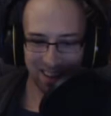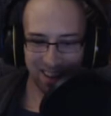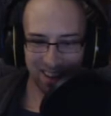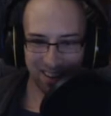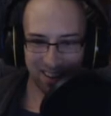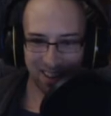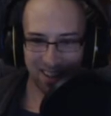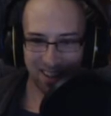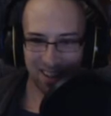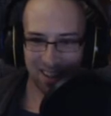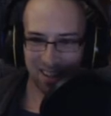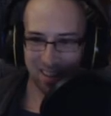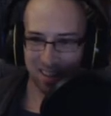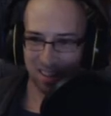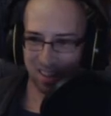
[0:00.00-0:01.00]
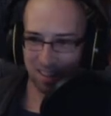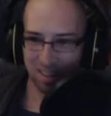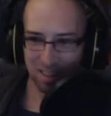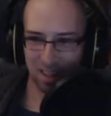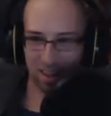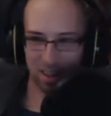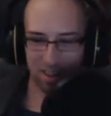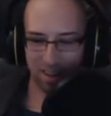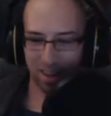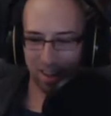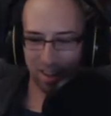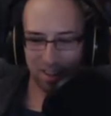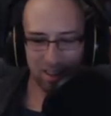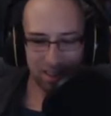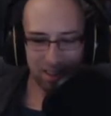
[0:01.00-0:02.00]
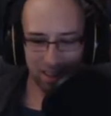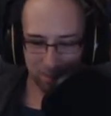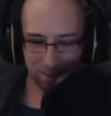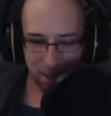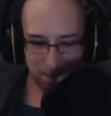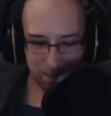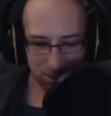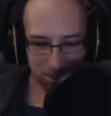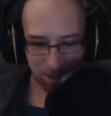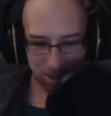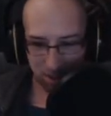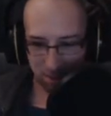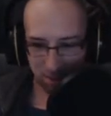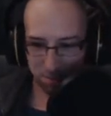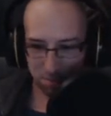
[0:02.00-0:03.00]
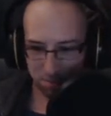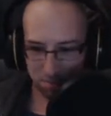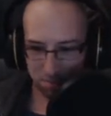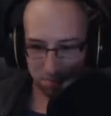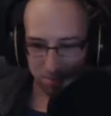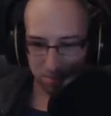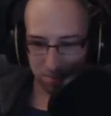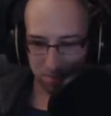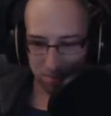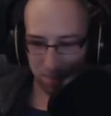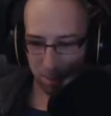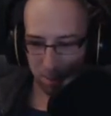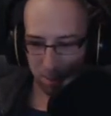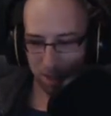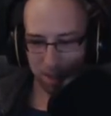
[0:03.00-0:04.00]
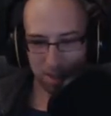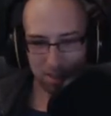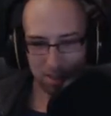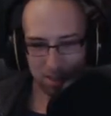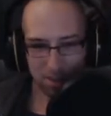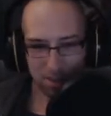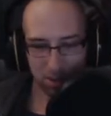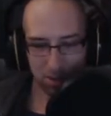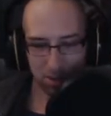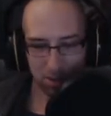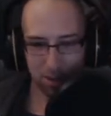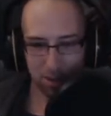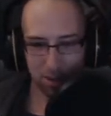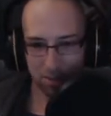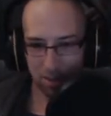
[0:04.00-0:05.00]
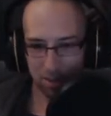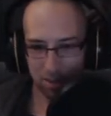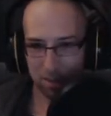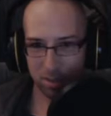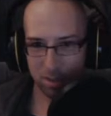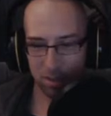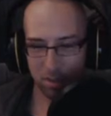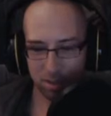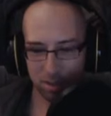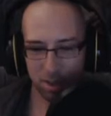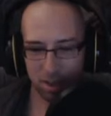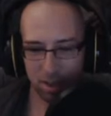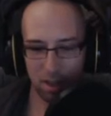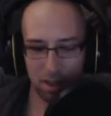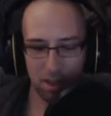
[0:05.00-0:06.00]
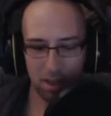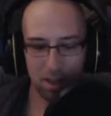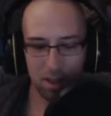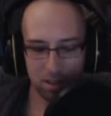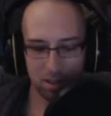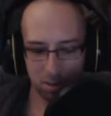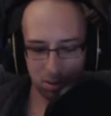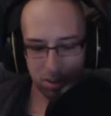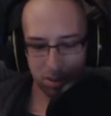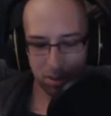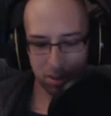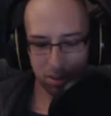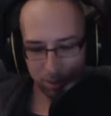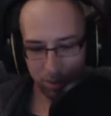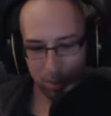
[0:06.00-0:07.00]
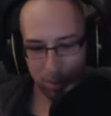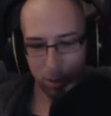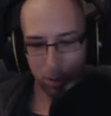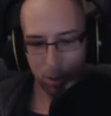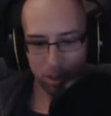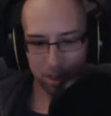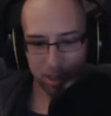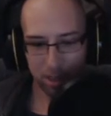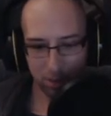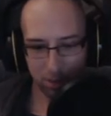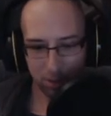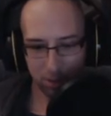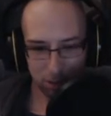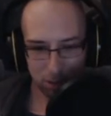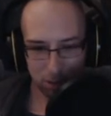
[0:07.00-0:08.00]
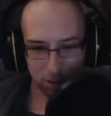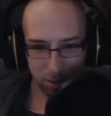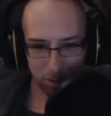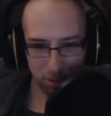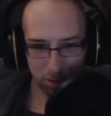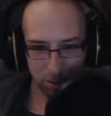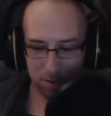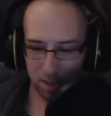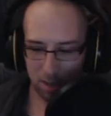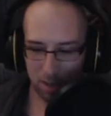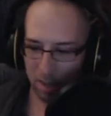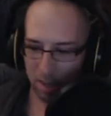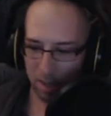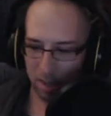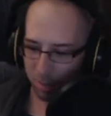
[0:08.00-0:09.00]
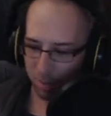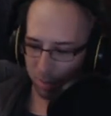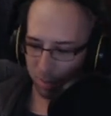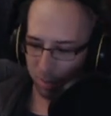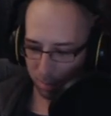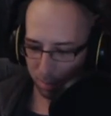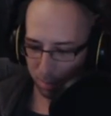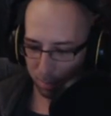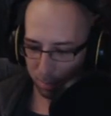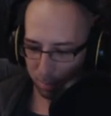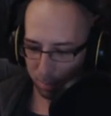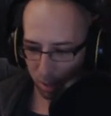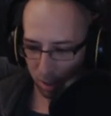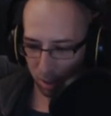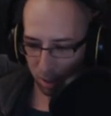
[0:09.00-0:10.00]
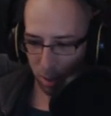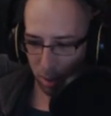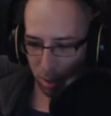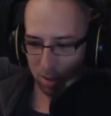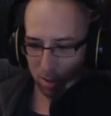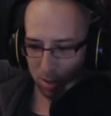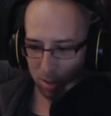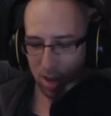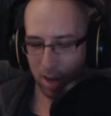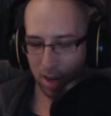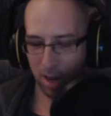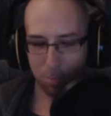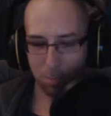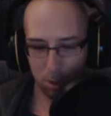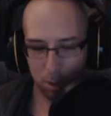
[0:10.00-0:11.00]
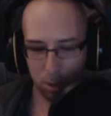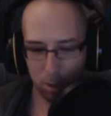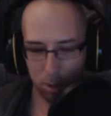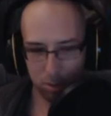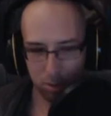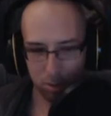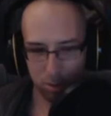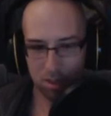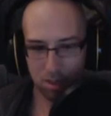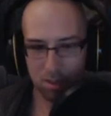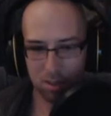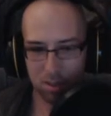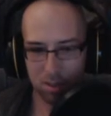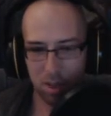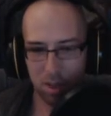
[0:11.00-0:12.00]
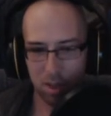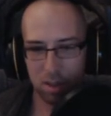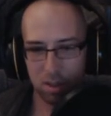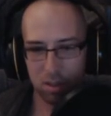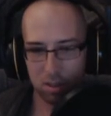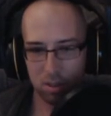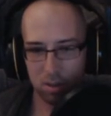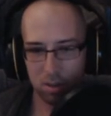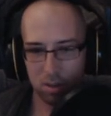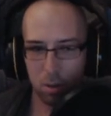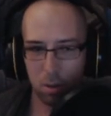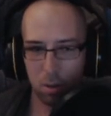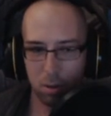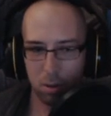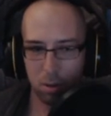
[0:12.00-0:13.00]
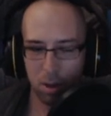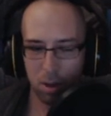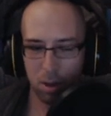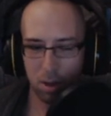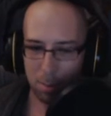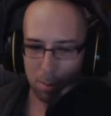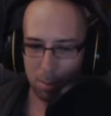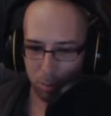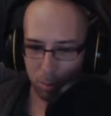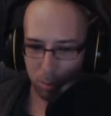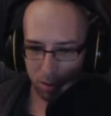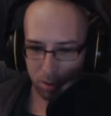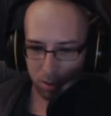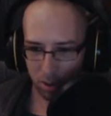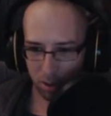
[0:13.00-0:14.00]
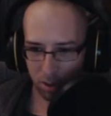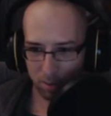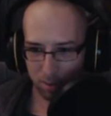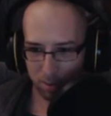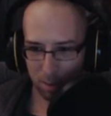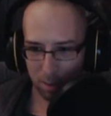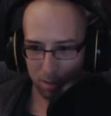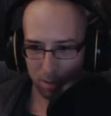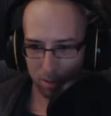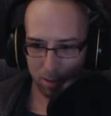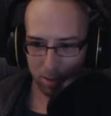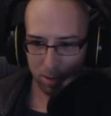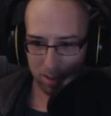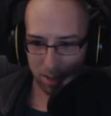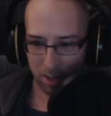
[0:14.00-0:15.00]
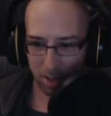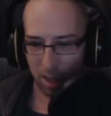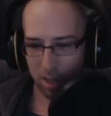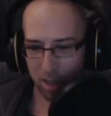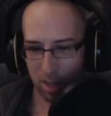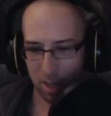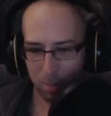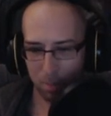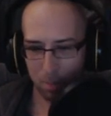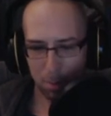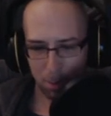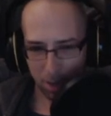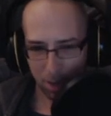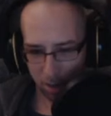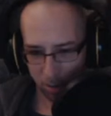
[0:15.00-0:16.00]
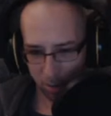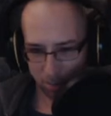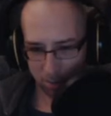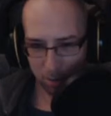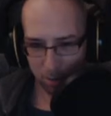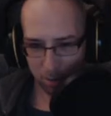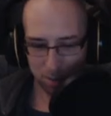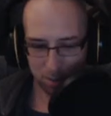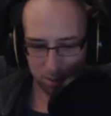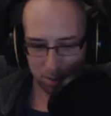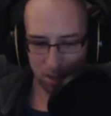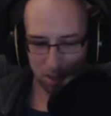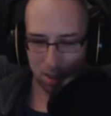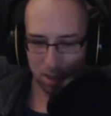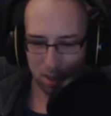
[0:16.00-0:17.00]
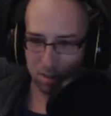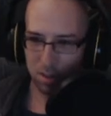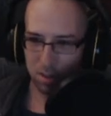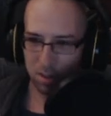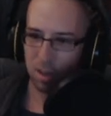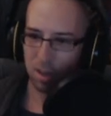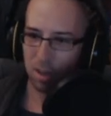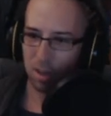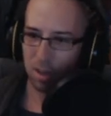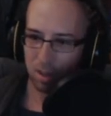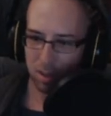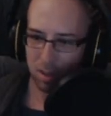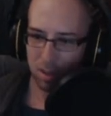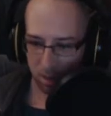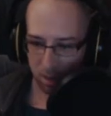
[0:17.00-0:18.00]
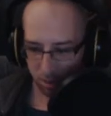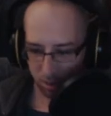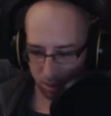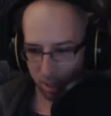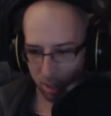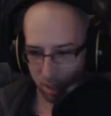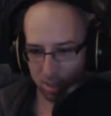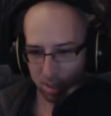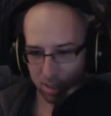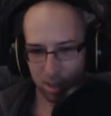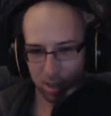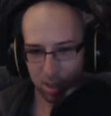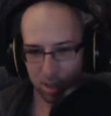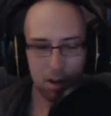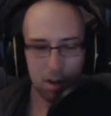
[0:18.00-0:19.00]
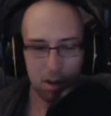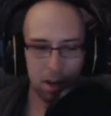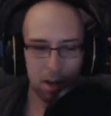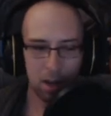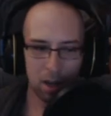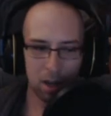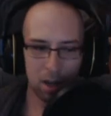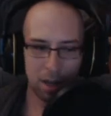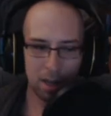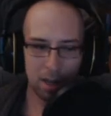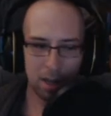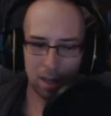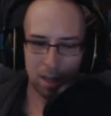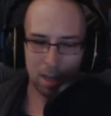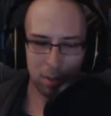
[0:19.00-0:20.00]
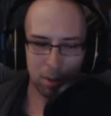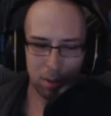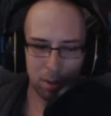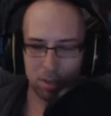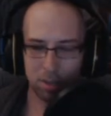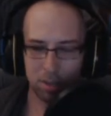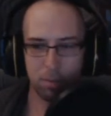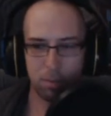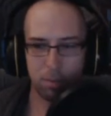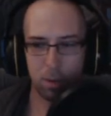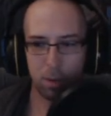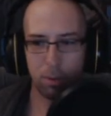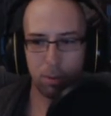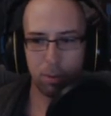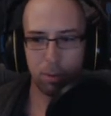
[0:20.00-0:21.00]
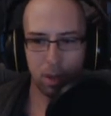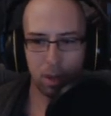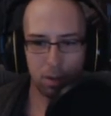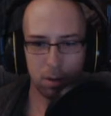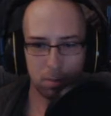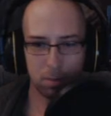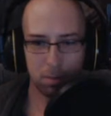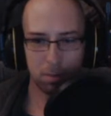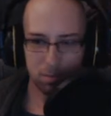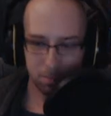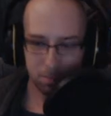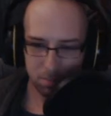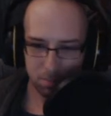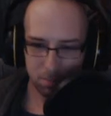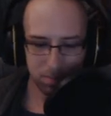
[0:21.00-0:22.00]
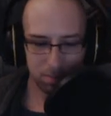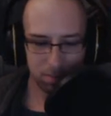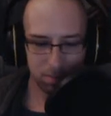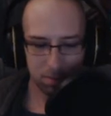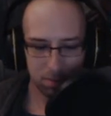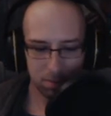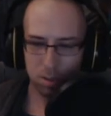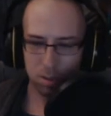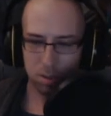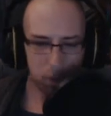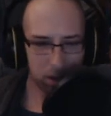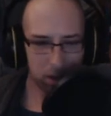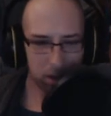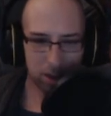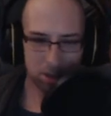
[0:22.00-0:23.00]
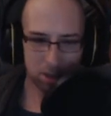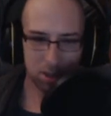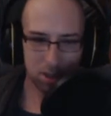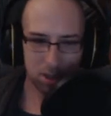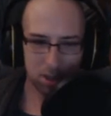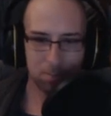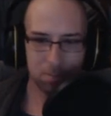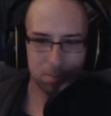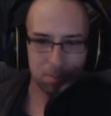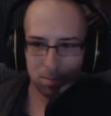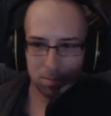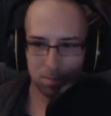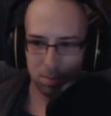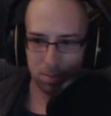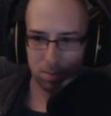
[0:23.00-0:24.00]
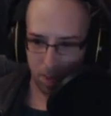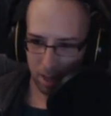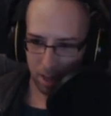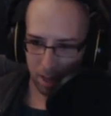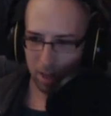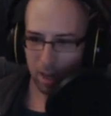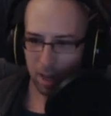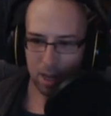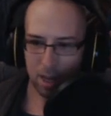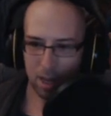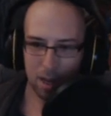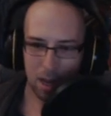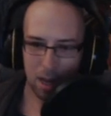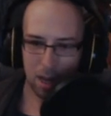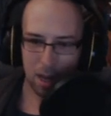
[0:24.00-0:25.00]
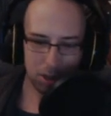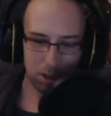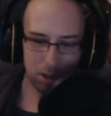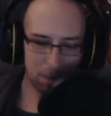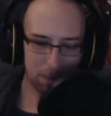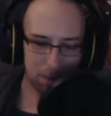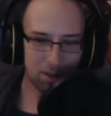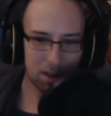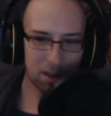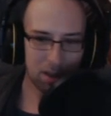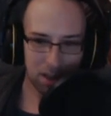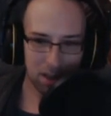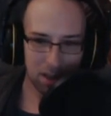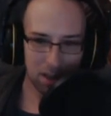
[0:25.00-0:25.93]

alright. Alright, yeah, I'm just gonna... I'm gonna end this episode here. That was interesting. So there's definitely more to check out in those portals. I definitely need some stronger weapons. I need more resources. So I'm going to do all that off camera later on today. And then maybe I'll make another episode this weekend. I'll check you guys later. And I just have one question for you before I go. Just one question. And hang on, I need you to hear me clearly.